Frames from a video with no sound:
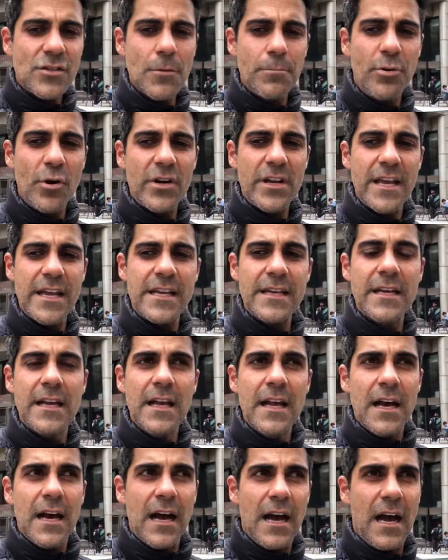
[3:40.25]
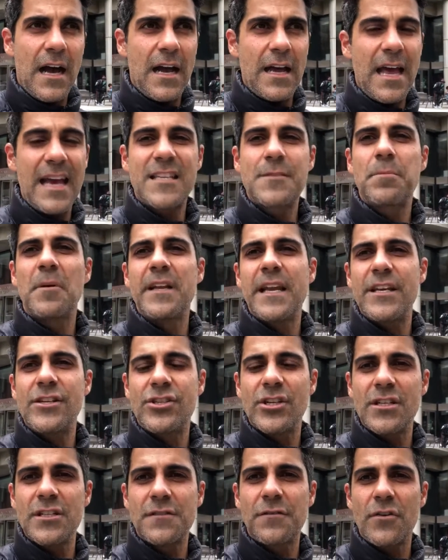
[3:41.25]
put in
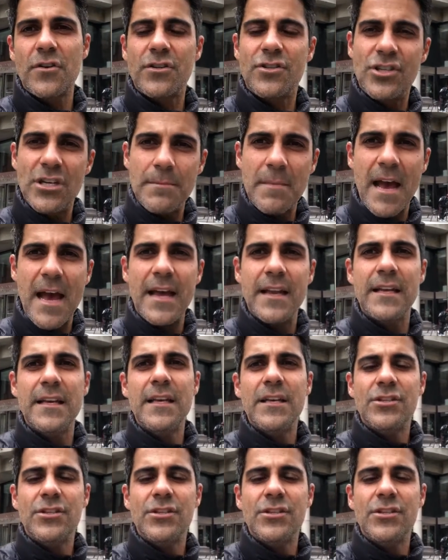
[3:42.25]
explanations for your GMAT,